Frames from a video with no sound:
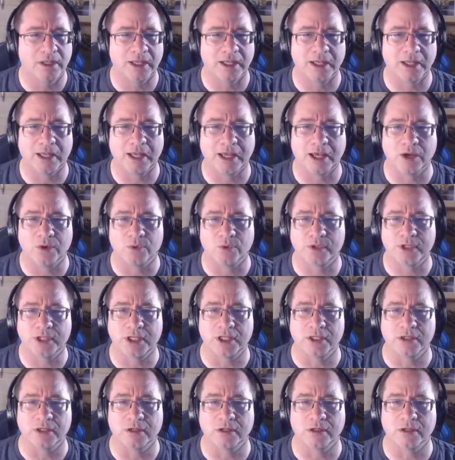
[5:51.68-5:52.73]
out
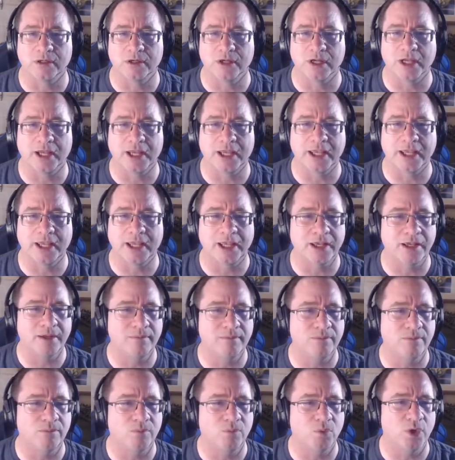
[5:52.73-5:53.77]
here. I
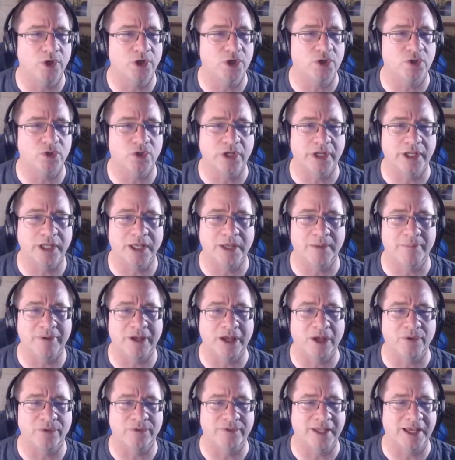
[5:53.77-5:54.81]
am wondering
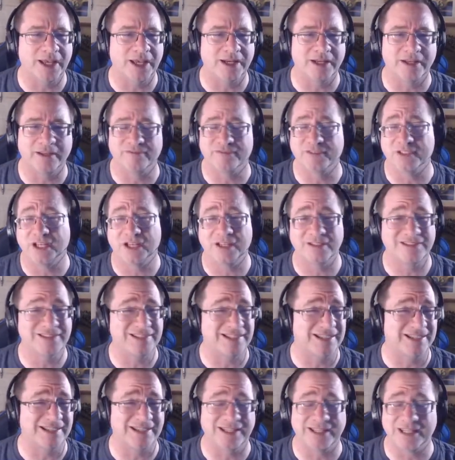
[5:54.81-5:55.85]
about that. I've not
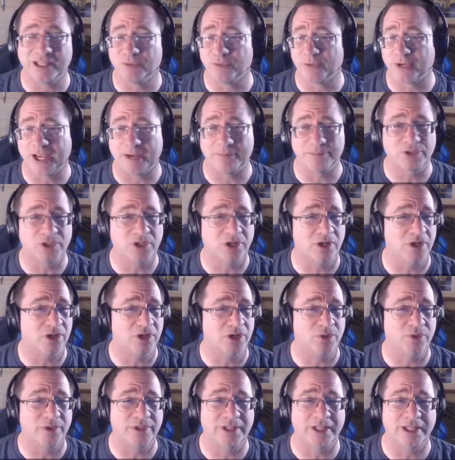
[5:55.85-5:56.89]
seen any wrapped
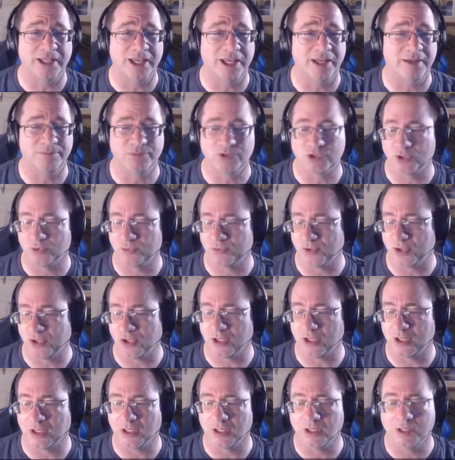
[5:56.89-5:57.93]
cargo in the game so
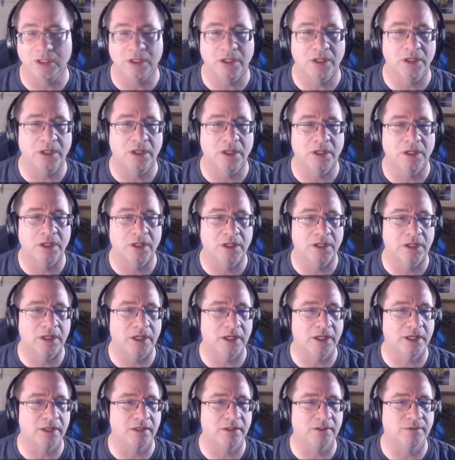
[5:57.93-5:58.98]
far.
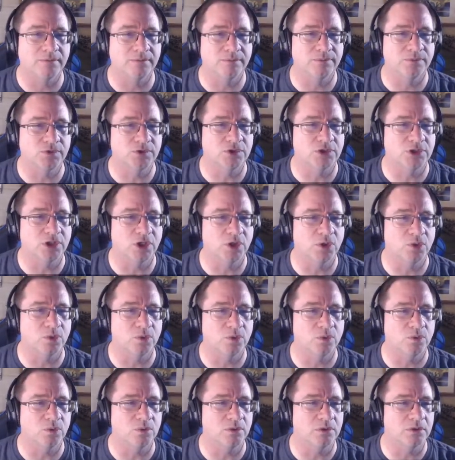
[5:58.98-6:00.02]
Um,
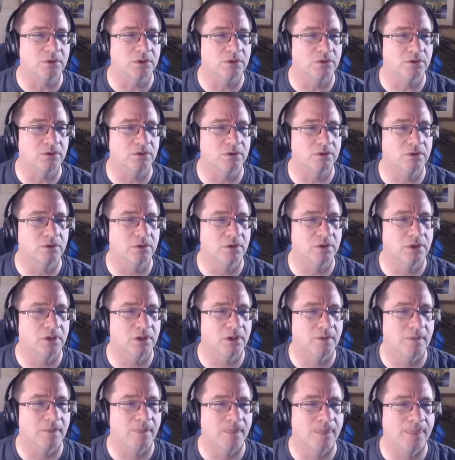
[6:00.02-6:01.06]
so
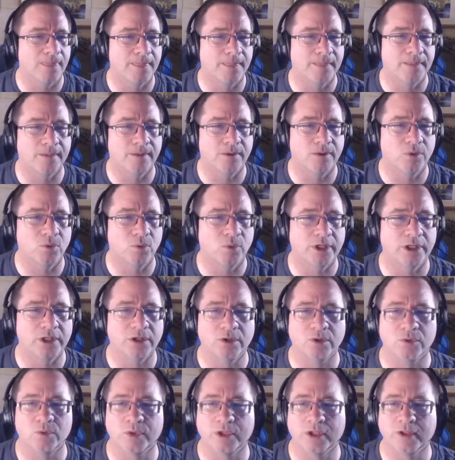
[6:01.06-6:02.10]

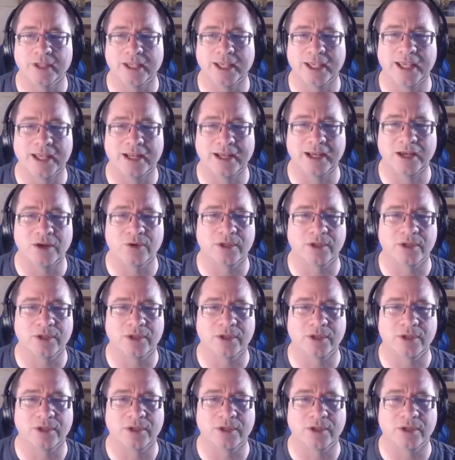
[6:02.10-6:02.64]
we'll we'll head out